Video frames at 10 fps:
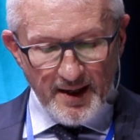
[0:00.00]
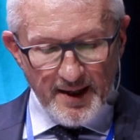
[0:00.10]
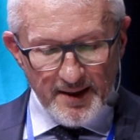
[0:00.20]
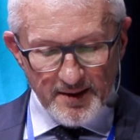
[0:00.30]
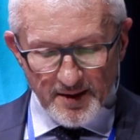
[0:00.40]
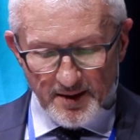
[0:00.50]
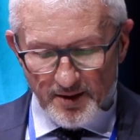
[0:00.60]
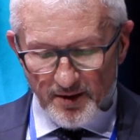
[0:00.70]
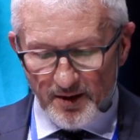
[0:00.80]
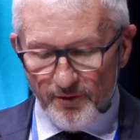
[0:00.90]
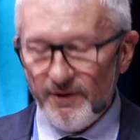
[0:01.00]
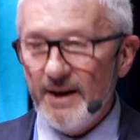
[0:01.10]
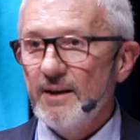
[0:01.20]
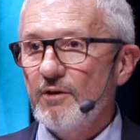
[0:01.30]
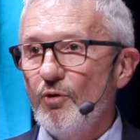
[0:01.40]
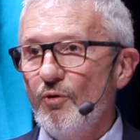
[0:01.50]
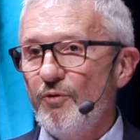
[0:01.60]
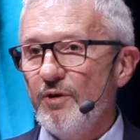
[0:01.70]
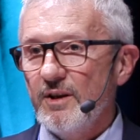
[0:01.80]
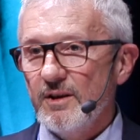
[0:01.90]
and a final
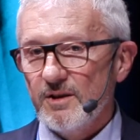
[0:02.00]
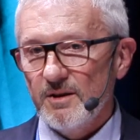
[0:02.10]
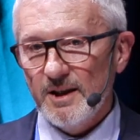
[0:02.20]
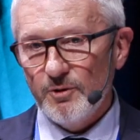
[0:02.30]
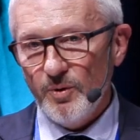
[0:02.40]
conference that